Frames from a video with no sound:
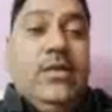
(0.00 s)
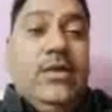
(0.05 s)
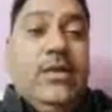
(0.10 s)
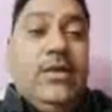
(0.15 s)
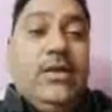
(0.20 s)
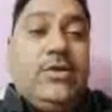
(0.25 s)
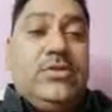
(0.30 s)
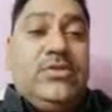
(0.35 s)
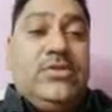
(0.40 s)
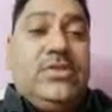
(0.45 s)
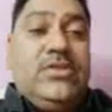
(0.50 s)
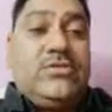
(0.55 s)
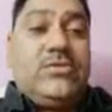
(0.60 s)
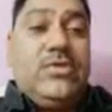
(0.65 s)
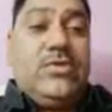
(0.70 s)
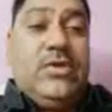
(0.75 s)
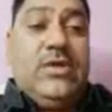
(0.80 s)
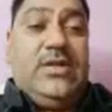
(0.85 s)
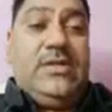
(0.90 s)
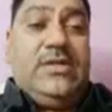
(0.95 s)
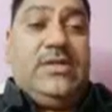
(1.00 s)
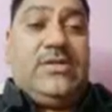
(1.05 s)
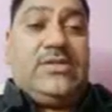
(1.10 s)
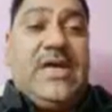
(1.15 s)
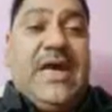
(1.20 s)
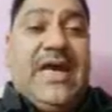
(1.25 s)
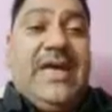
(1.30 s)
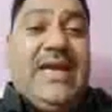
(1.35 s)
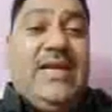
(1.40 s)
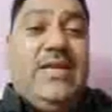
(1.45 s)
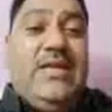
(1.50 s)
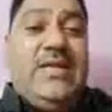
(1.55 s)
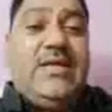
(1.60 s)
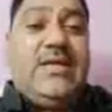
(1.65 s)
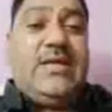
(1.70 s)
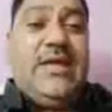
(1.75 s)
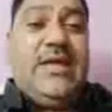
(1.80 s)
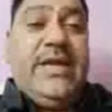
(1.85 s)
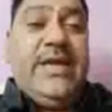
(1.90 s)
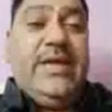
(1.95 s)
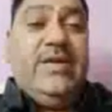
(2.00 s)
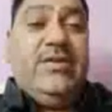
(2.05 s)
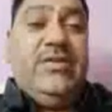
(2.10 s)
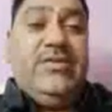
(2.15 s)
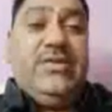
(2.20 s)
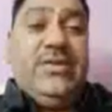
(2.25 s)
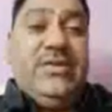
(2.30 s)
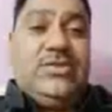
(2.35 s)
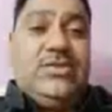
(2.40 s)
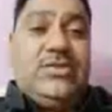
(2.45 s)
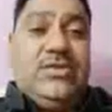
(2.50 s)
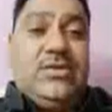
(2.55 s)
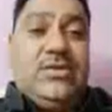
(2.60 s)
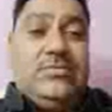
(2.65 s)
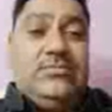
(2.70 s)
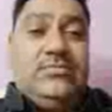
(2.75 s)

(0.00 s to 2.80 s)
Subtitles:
Now, this soil is highly clay in nature.